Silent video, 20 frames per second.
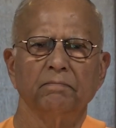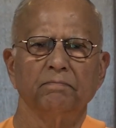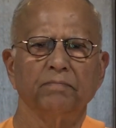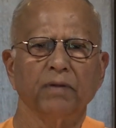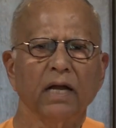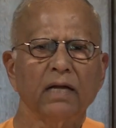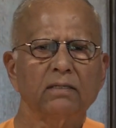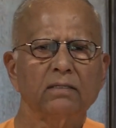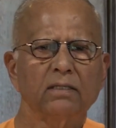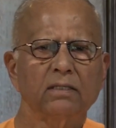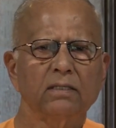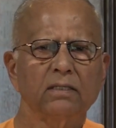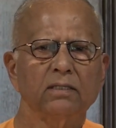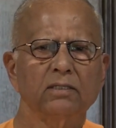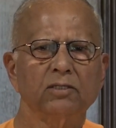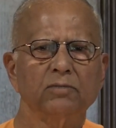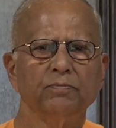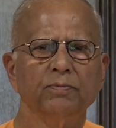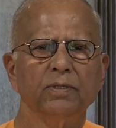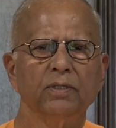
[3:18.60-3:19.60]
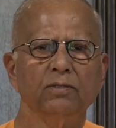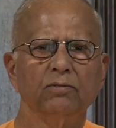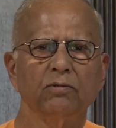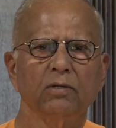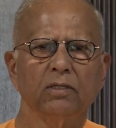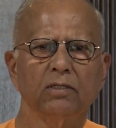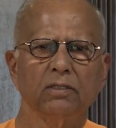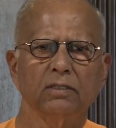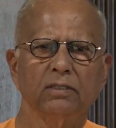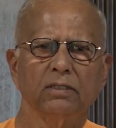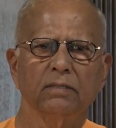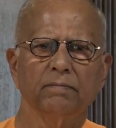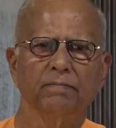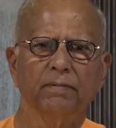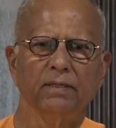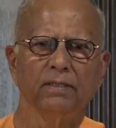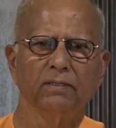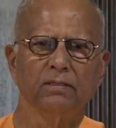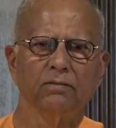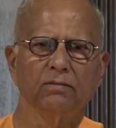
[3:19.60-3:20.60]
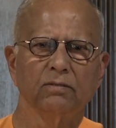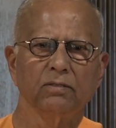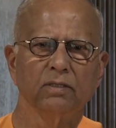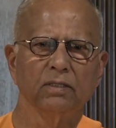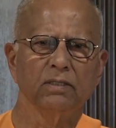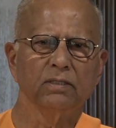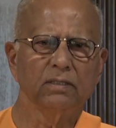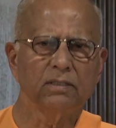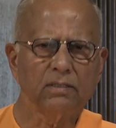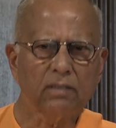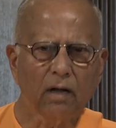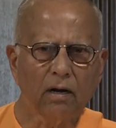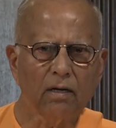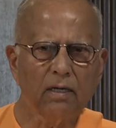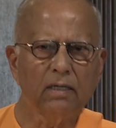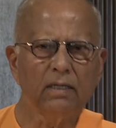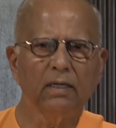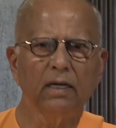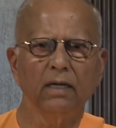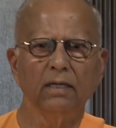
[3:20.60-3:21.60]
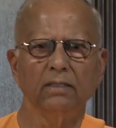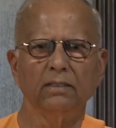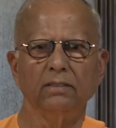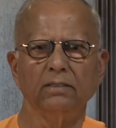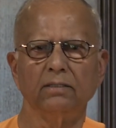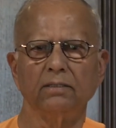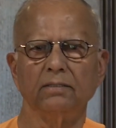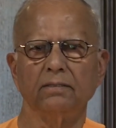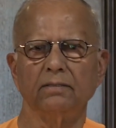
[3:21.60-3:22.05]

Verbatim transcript: practicing spiritual disciplines in this early age